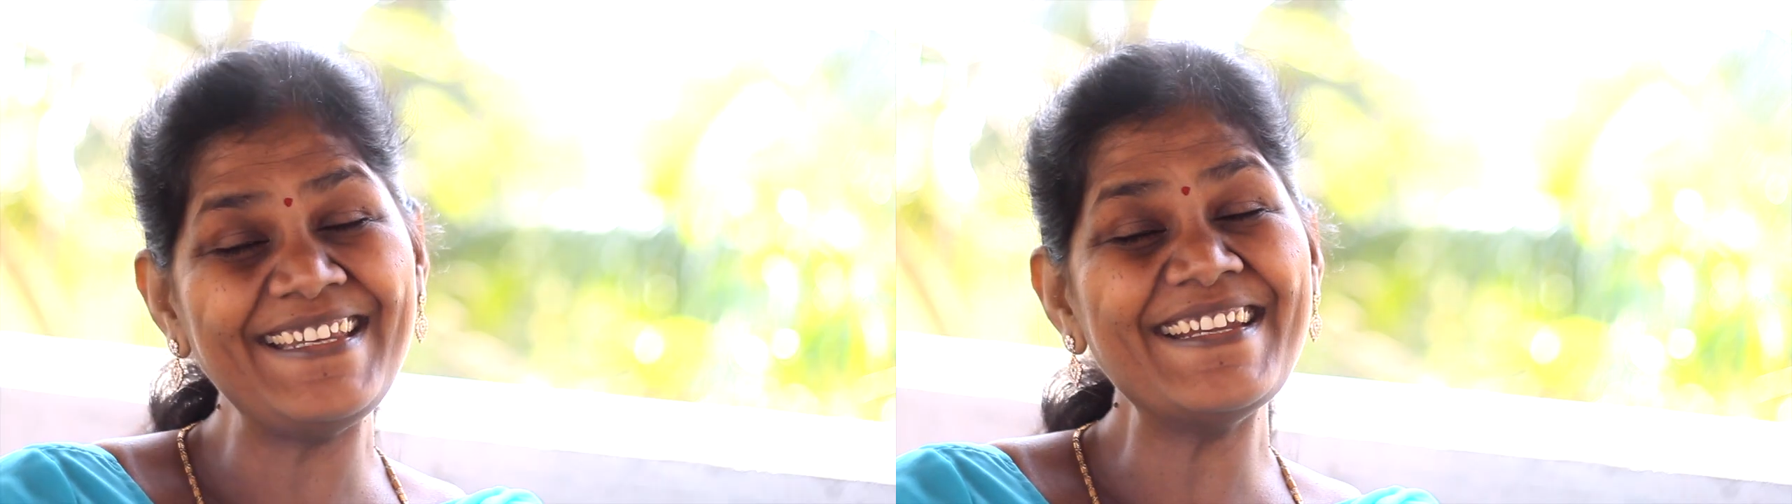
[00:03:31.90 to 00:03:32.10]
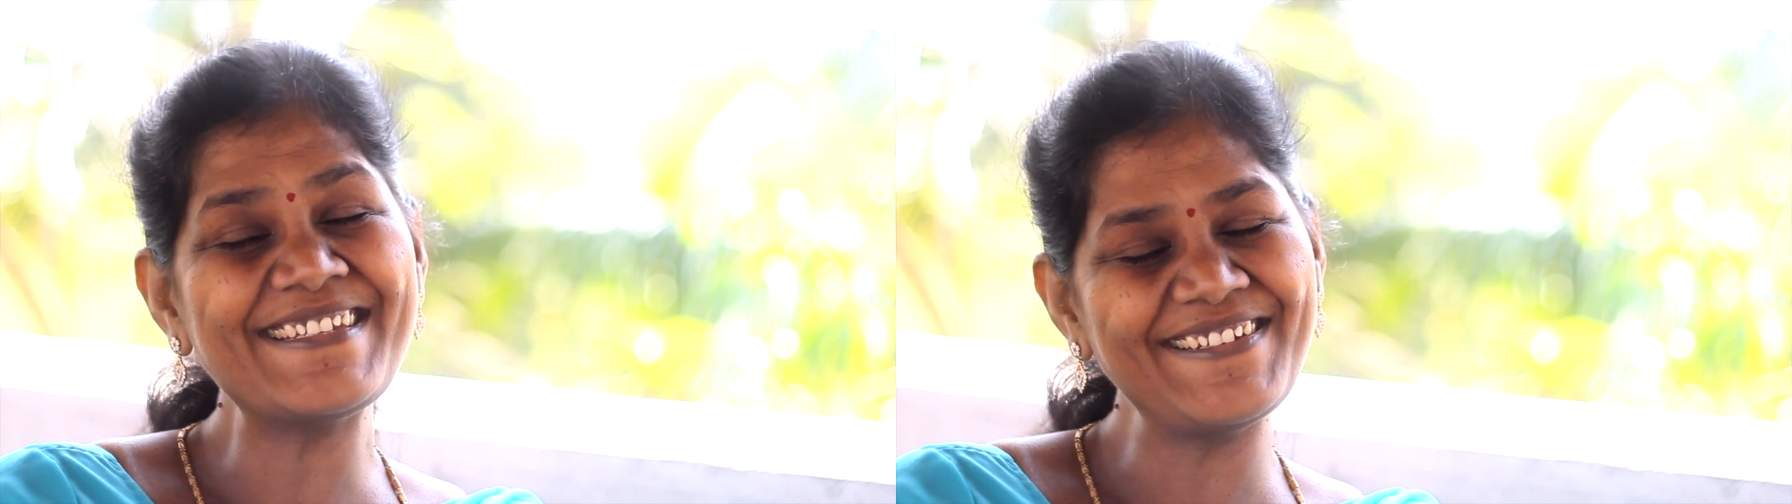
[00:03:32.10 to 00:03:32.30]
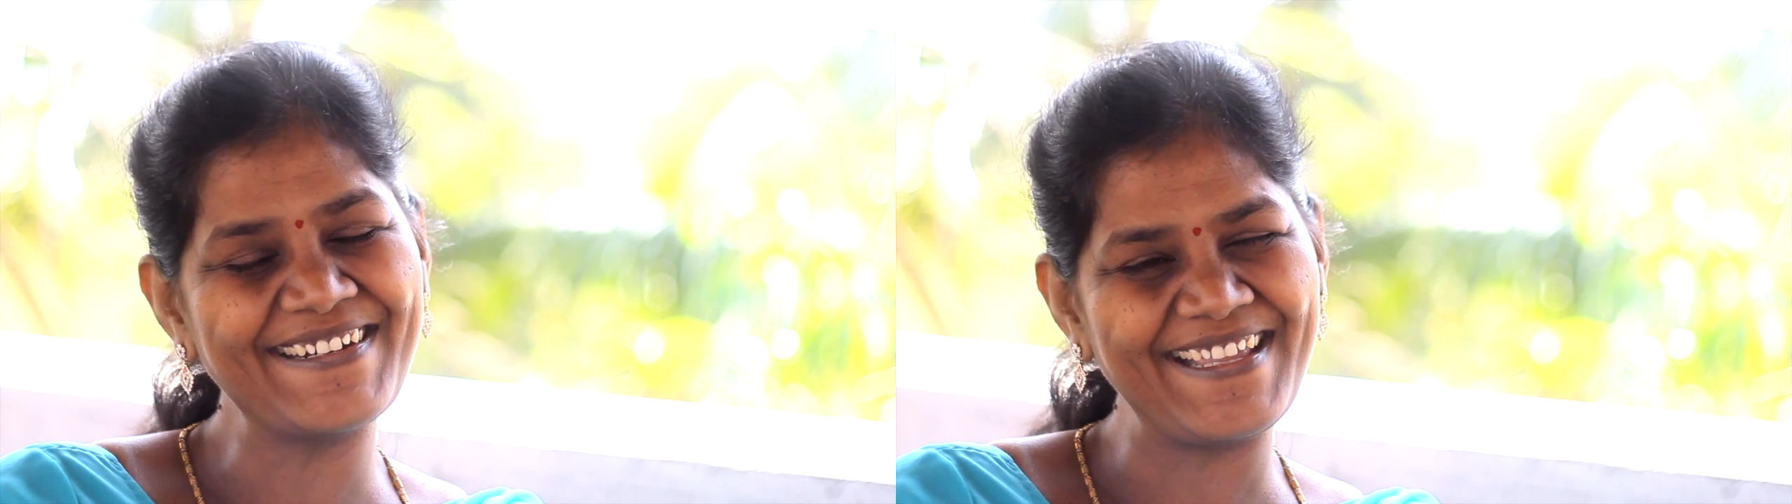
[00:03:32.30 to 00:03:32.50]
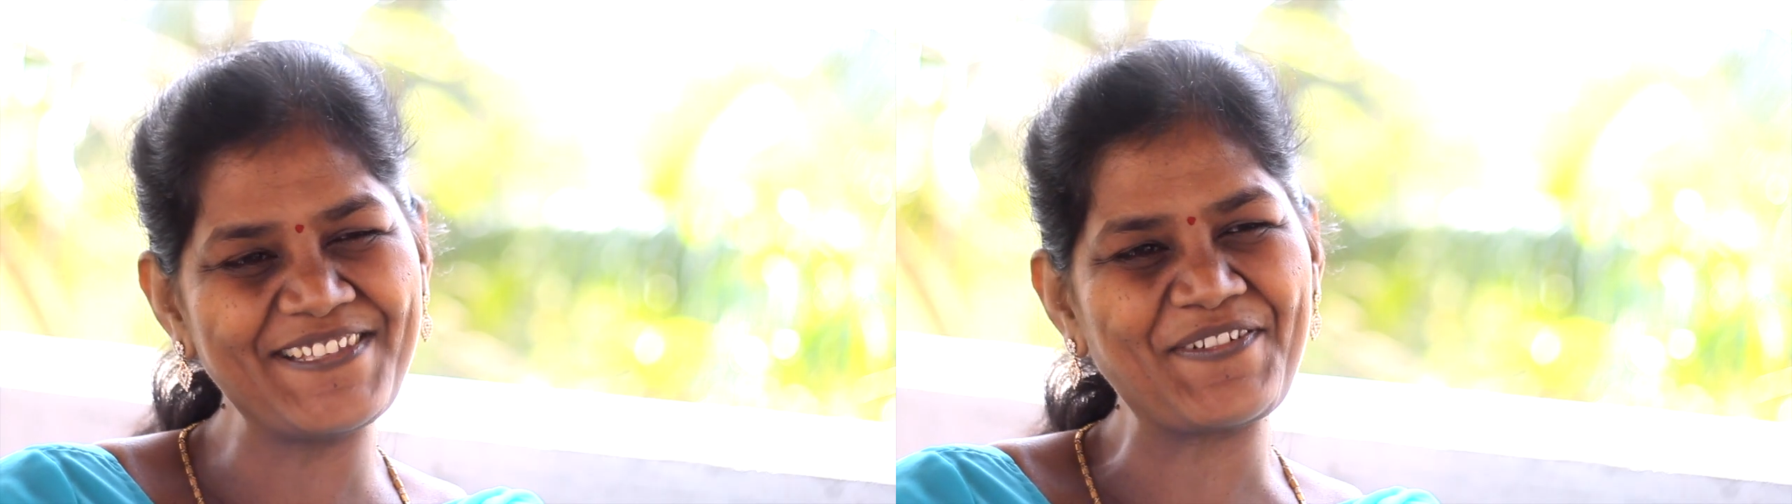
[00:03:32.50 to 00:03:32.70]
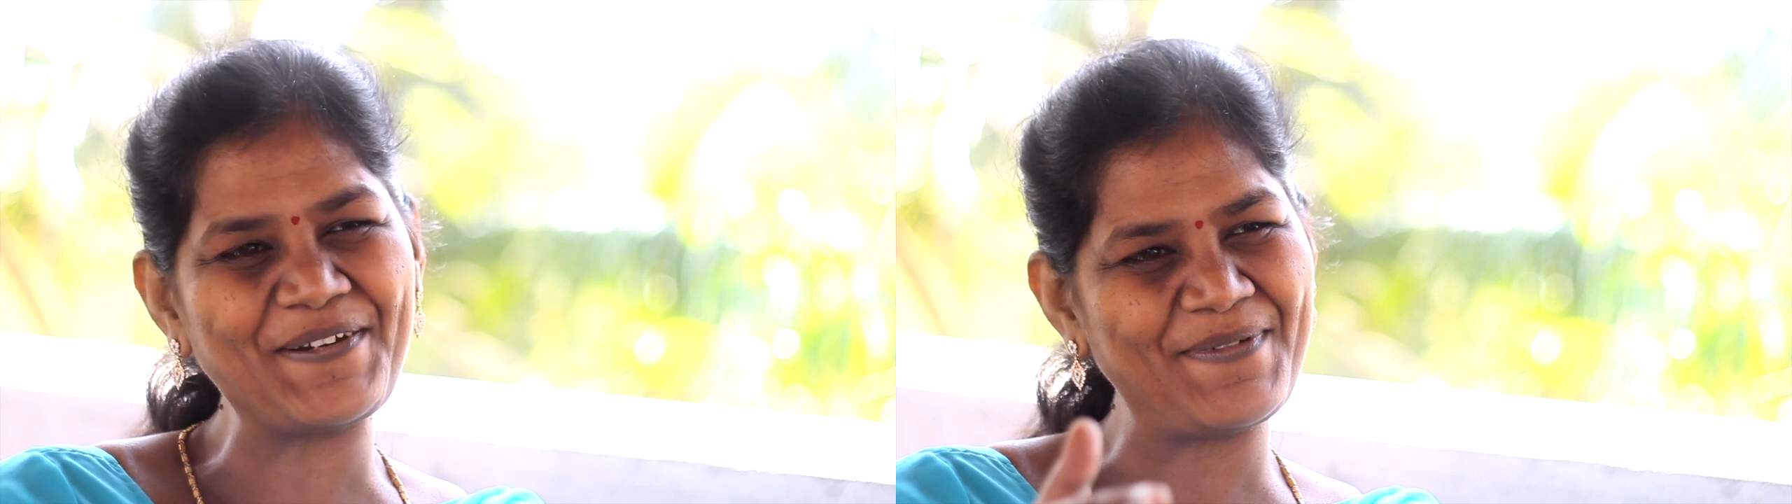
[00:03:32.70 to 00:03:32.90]
needs to
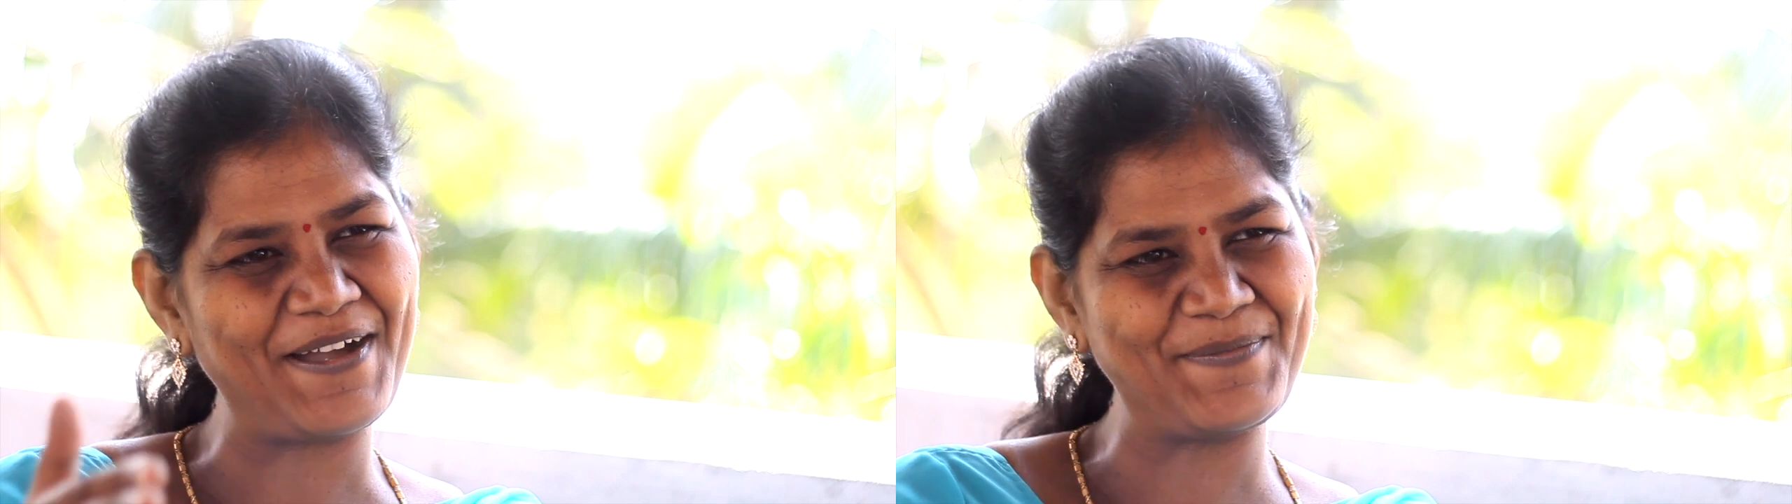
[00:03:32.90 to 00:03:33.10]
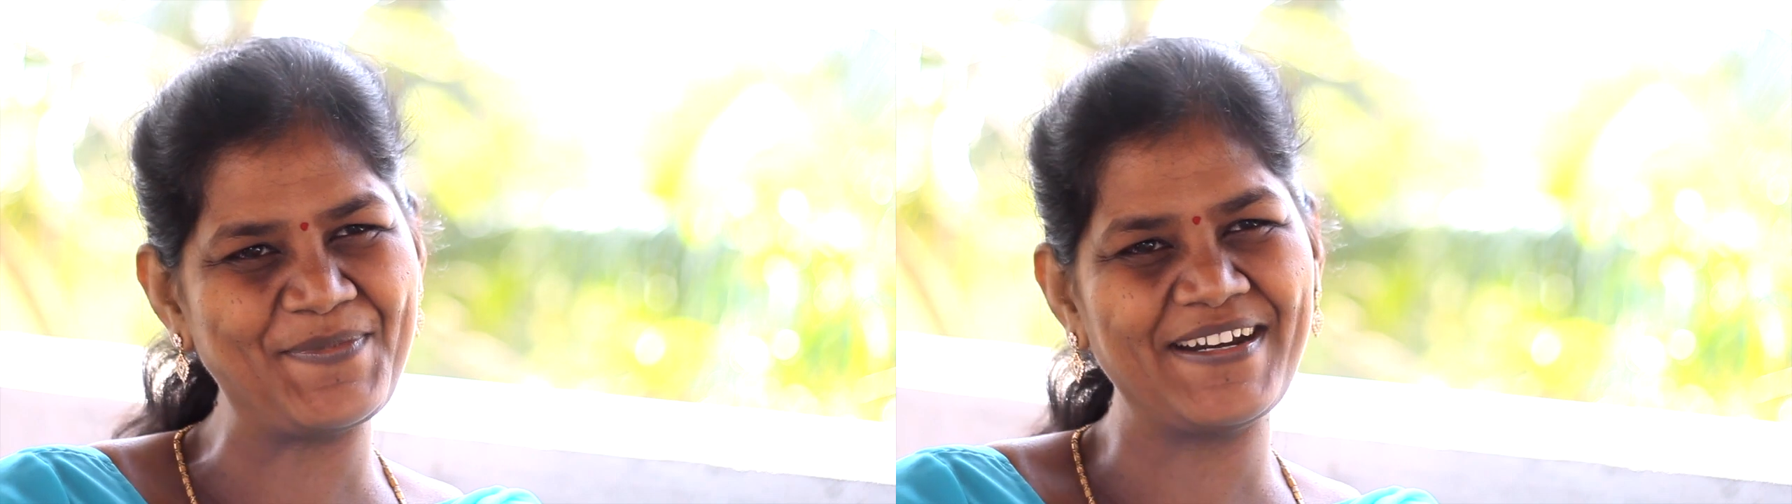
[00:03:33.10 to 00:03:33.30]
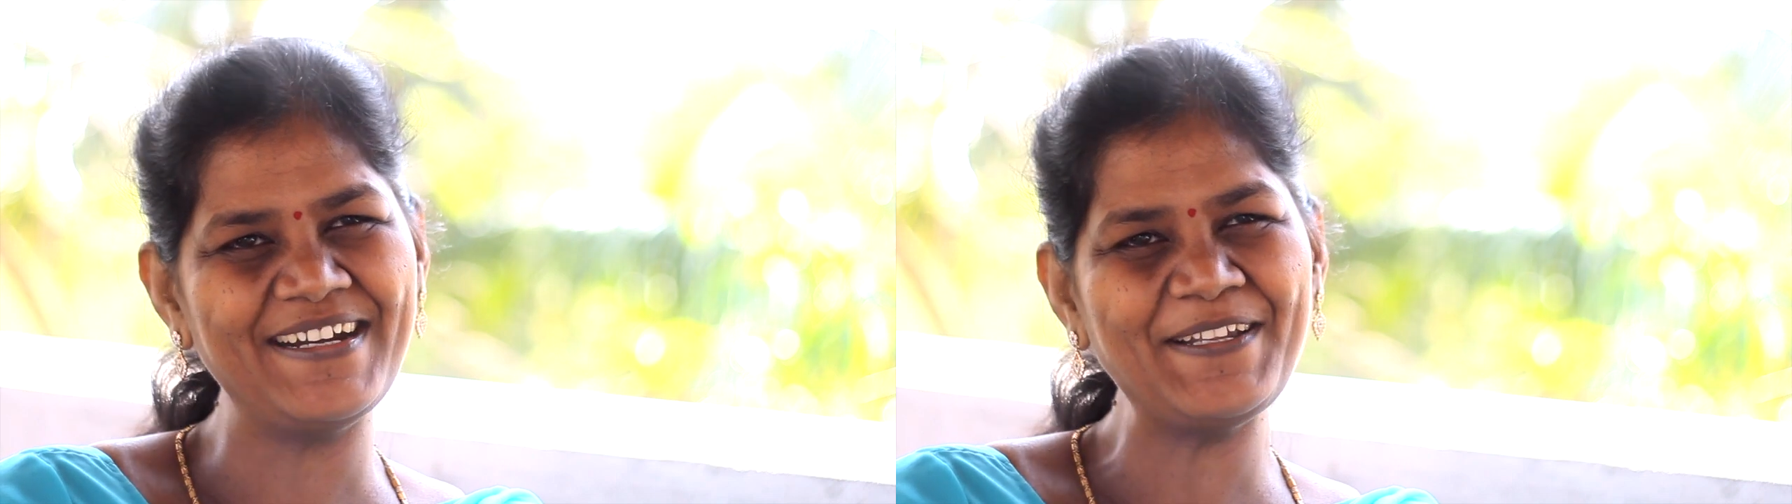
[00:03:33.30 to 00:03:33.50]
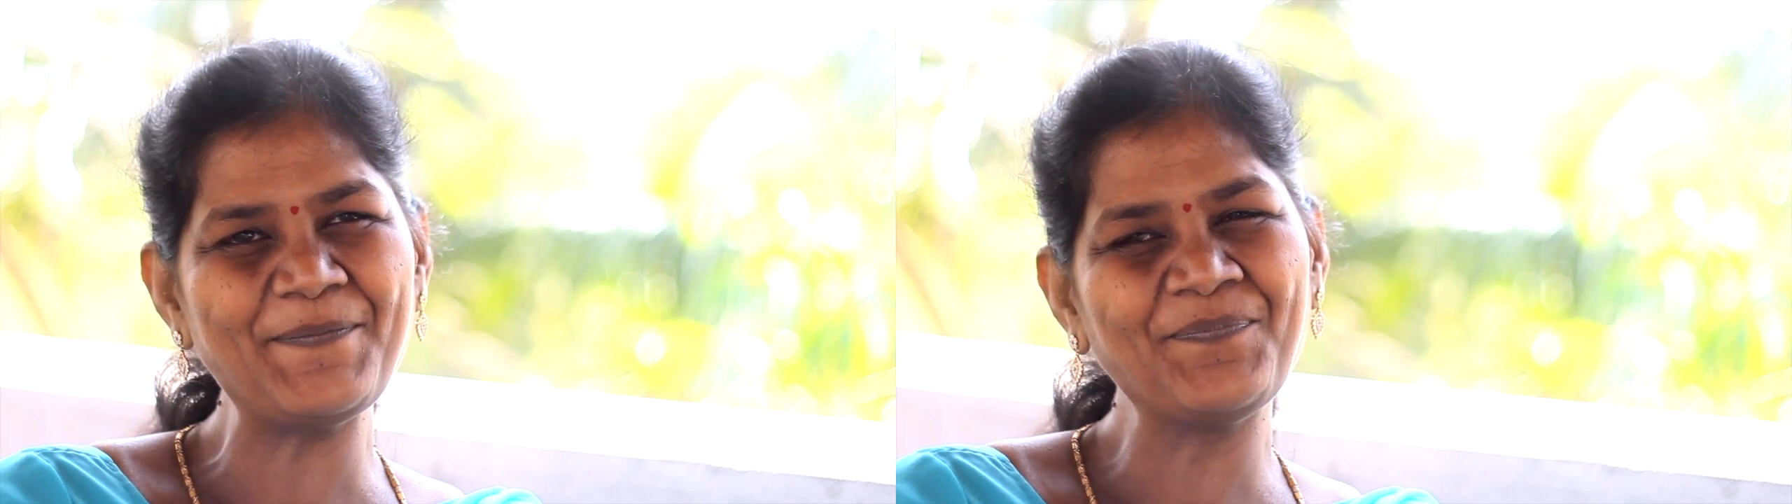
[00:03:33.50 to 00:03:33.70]
raise from abroad,